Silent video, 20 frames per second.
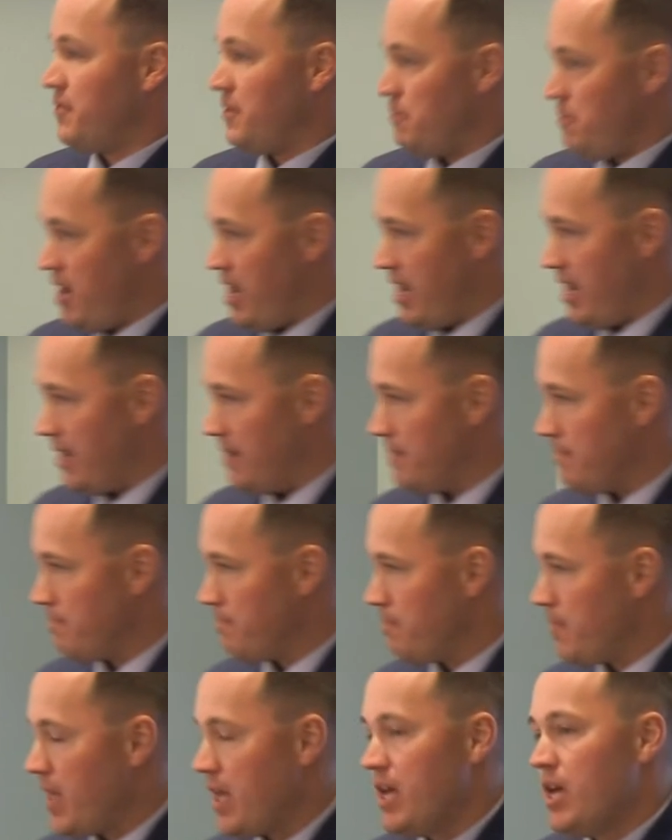for me.
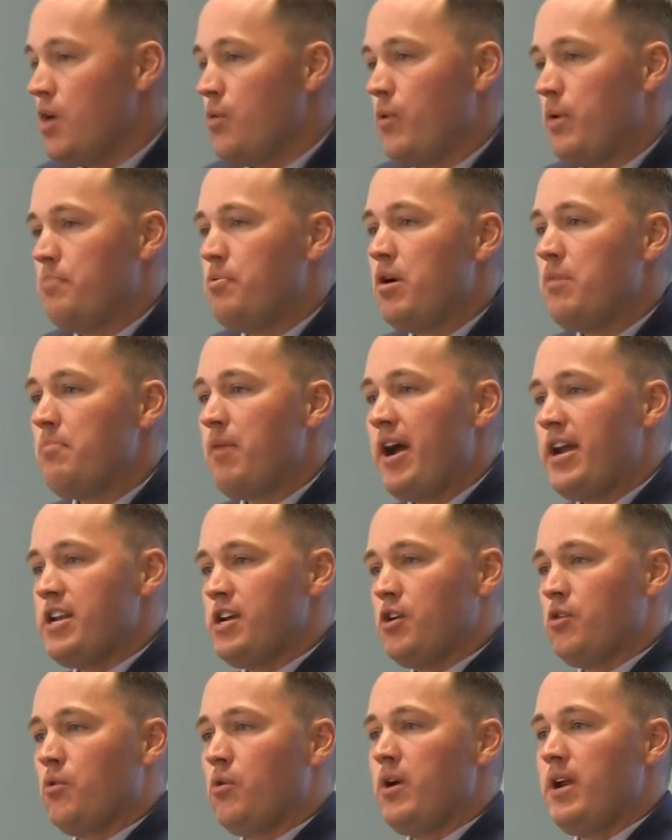We put my
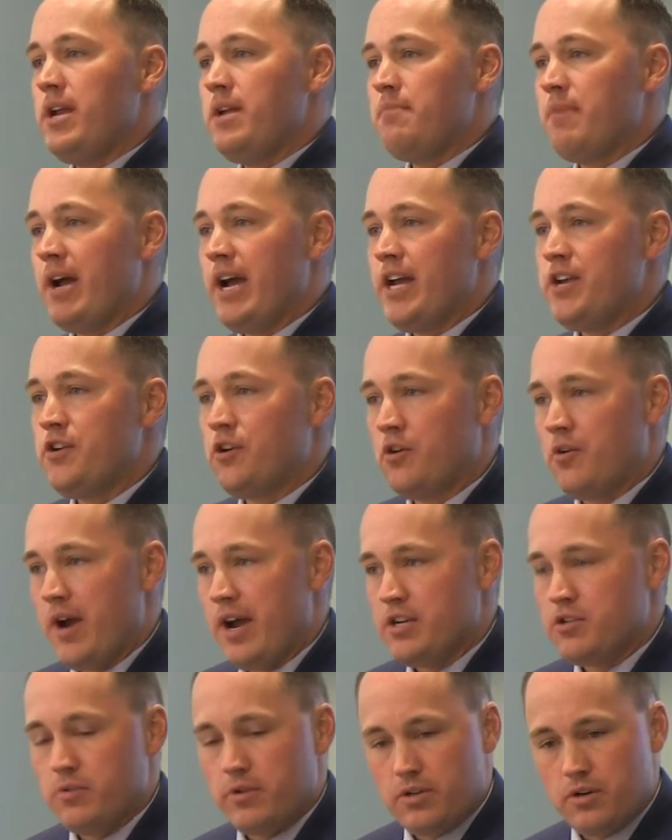degree, my
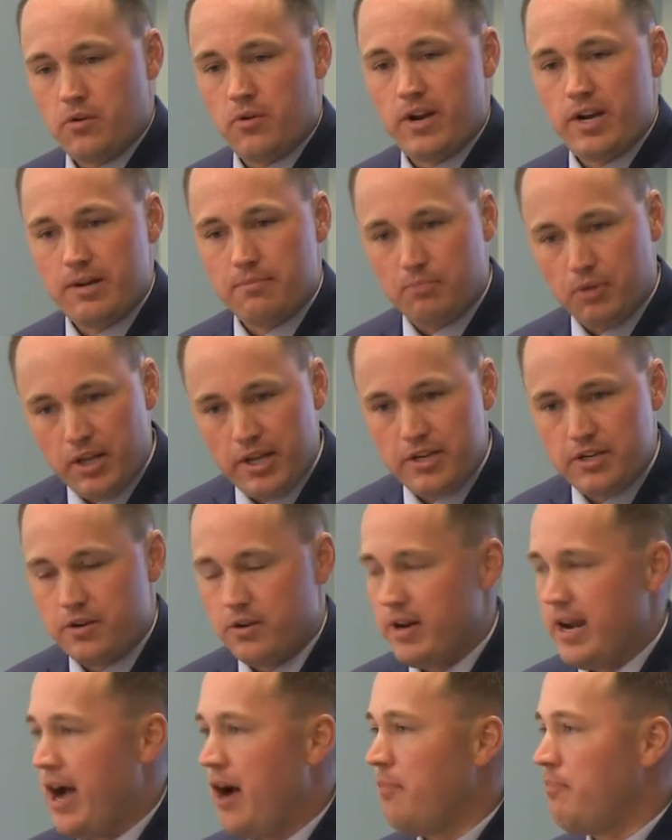undergraduate degree, in a
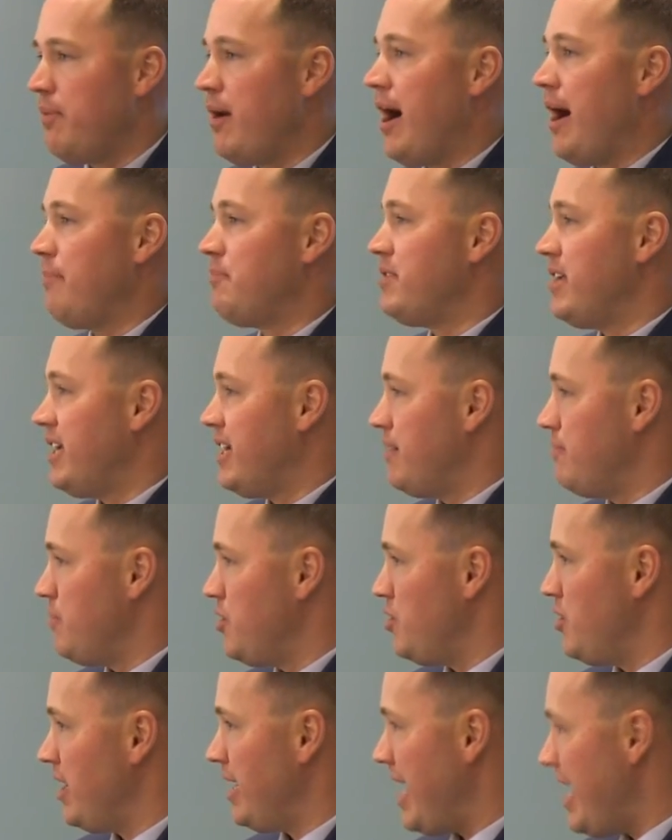blender, and out popped a
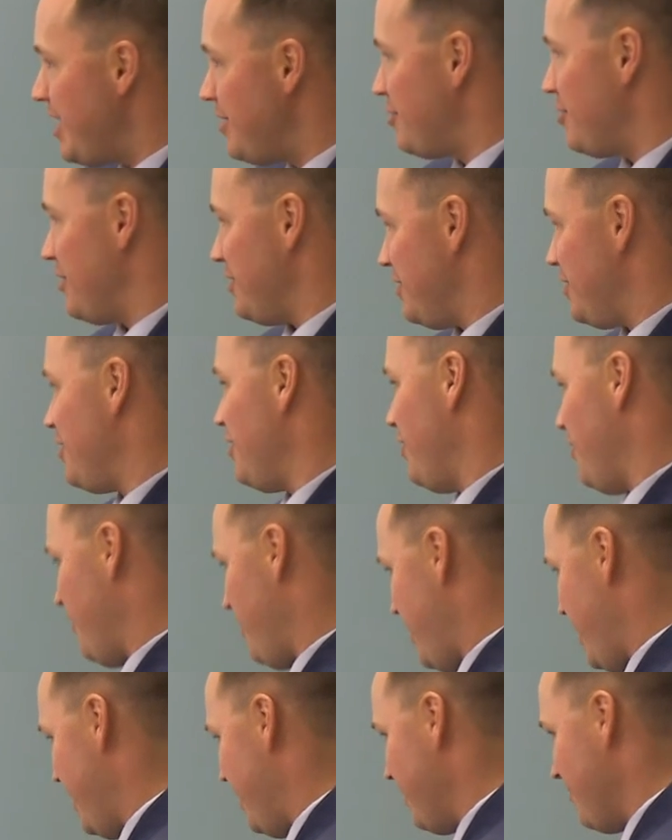communications
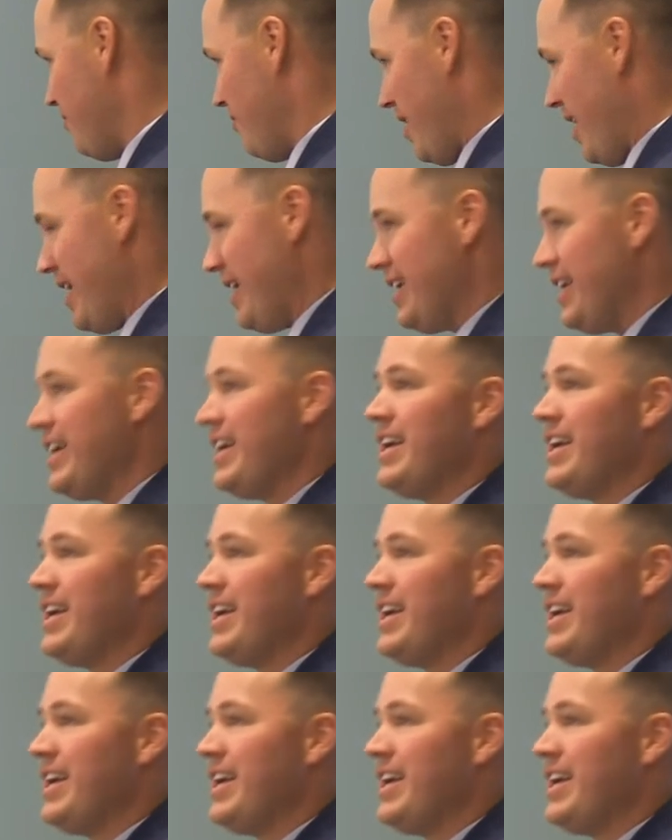degree, right?